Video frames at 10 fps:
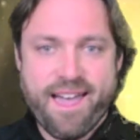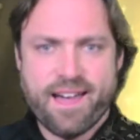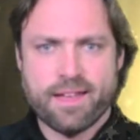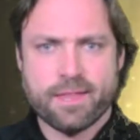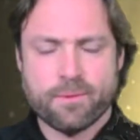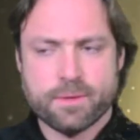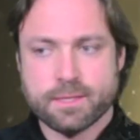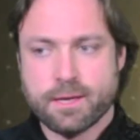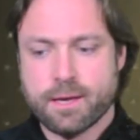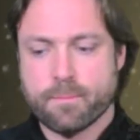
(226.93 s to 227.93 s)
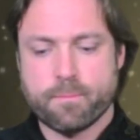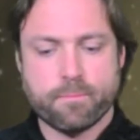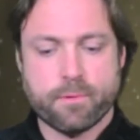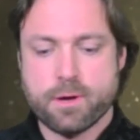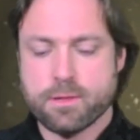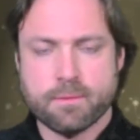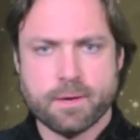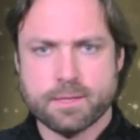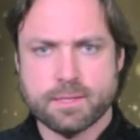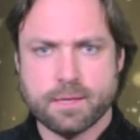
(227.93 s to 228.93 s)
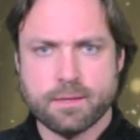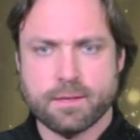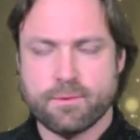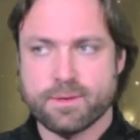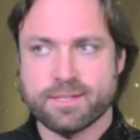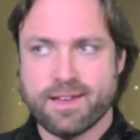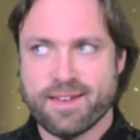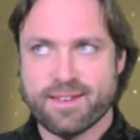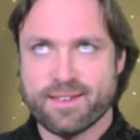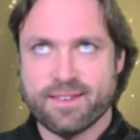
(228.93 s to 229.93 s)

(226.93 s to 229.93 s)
And I was like brushing my teeth. I was like,